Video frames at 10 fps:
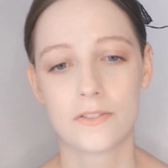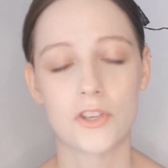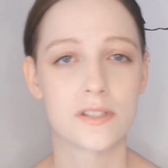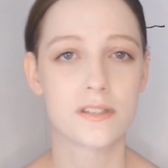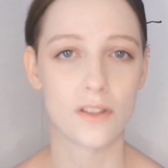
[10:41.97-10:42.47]

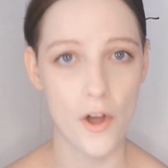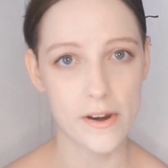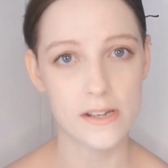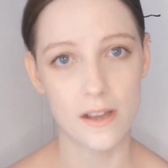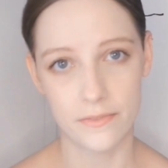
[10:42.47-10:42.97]
just
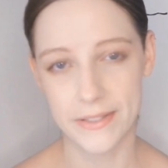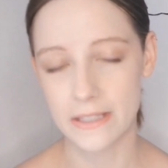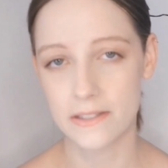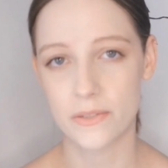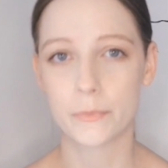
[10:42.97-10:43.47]
long enough
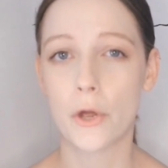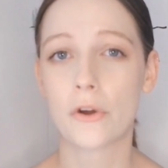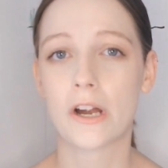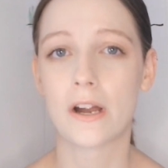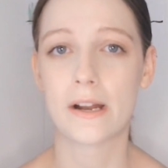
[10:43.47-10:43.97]
to eat some
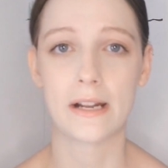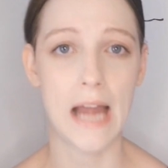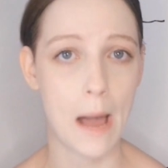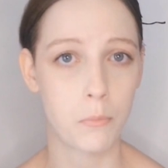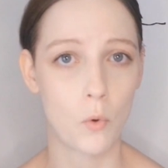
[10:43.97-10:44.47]
yogurt and
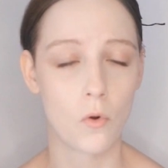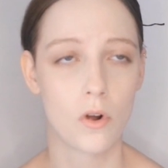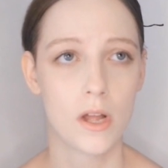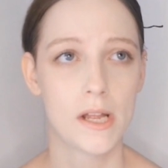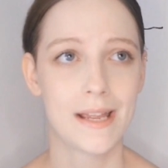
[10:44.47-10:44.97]
an
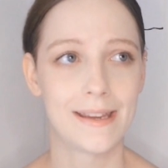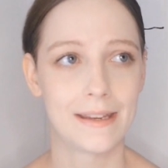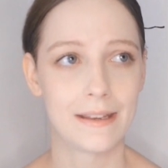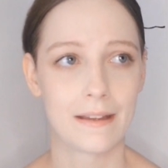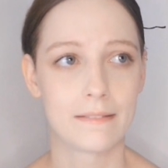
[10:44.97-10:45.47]
apple.
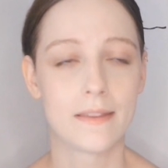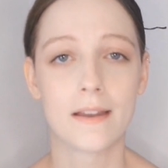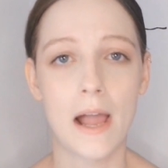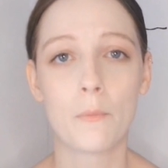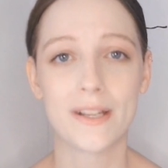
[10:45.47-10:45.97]
And
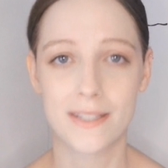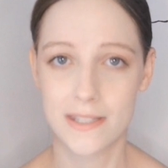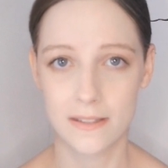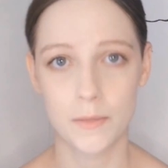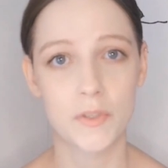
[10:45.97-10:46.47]
then I went
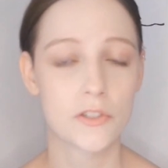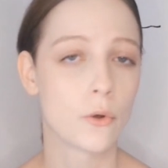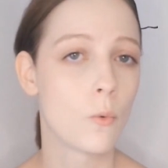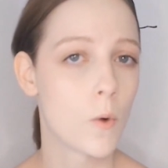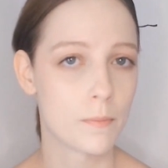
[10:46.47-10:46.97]
to sleep
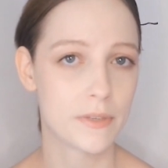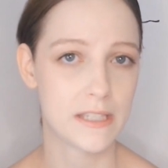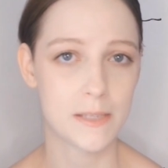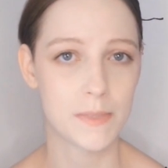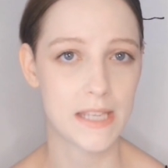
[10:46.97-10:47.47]
until 1
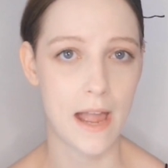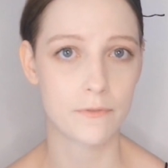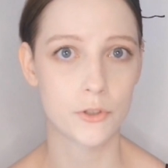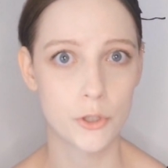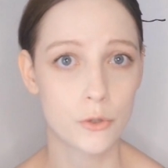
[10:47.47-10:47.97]
p.m. in the
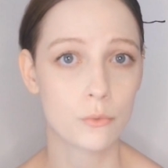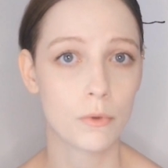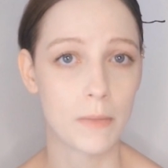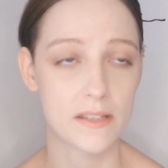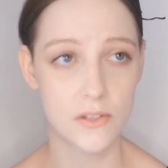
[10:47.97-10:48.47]
afternoon
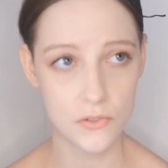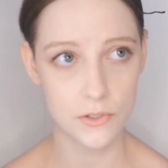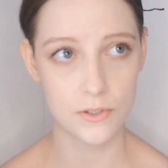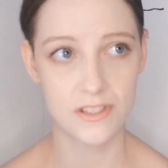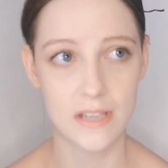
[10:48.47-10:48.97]
when my
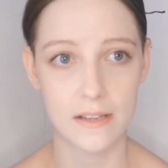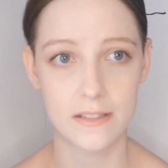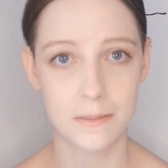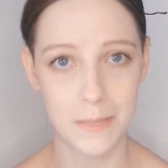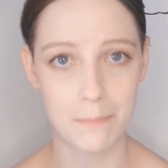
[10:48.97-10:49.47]
sisters
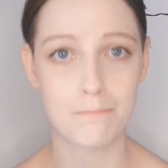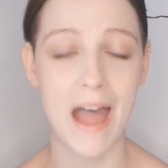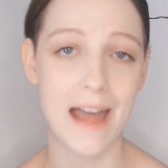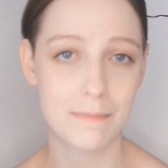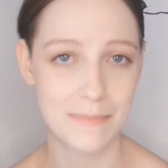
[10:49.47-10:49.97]
texted me
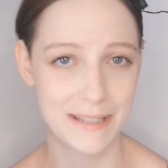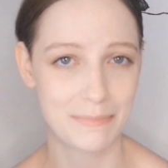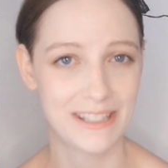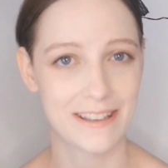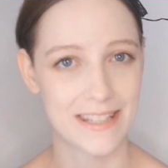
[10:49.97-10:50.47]
mad at me
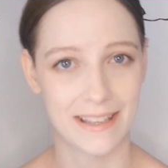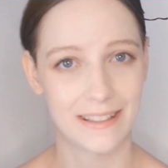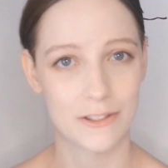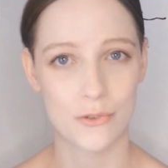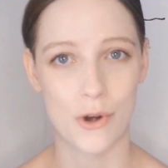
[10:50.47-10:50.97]
because I
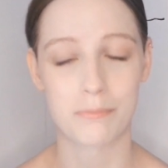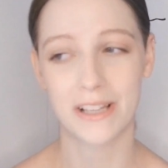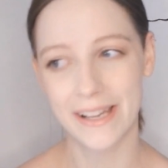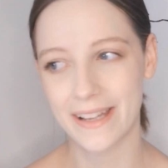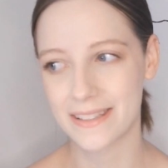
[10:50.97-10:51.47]
canceled our
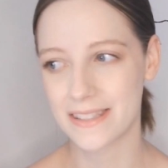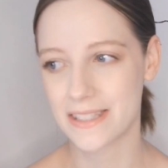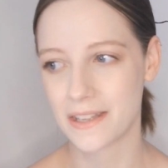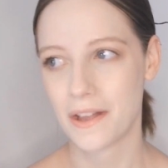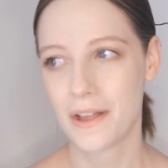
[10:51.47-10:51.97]

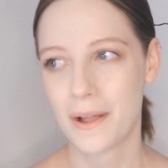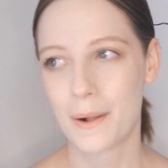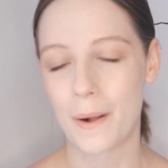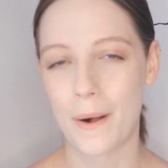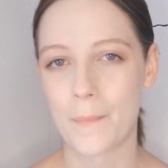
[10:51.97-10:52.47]
plans.
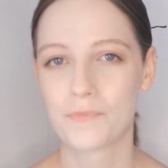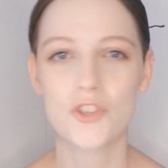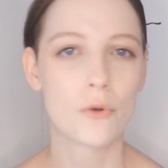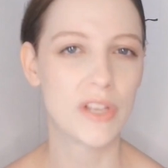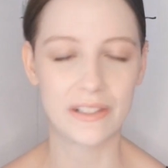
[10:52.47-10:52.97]

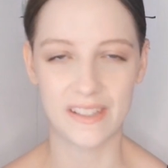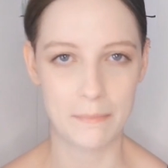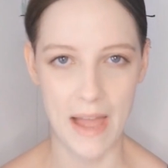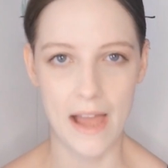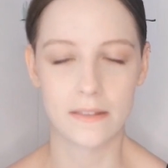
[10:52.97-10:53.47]

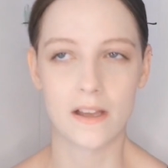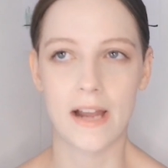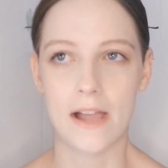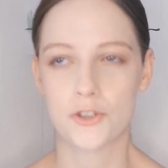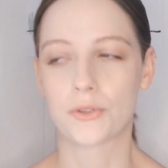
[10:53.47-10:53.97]
Jokingly mad,
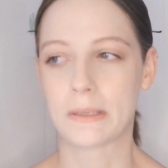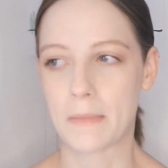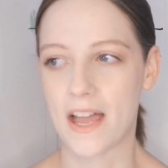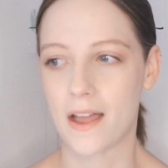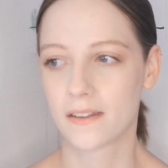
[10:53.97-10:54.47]
not actually
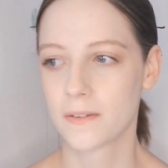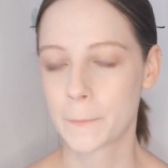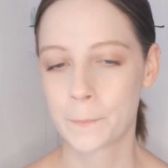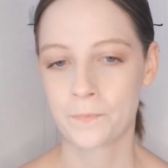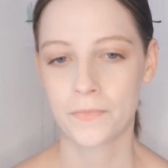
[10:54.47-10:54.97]

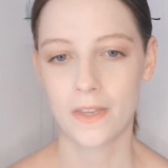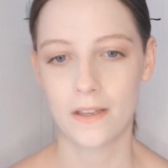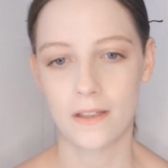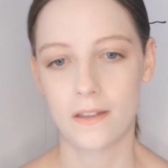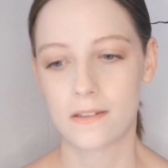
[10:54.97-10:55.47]

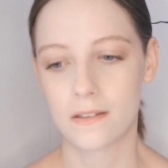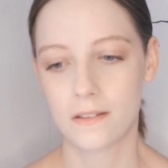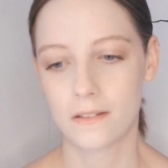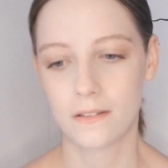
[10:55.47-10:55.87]
mad. And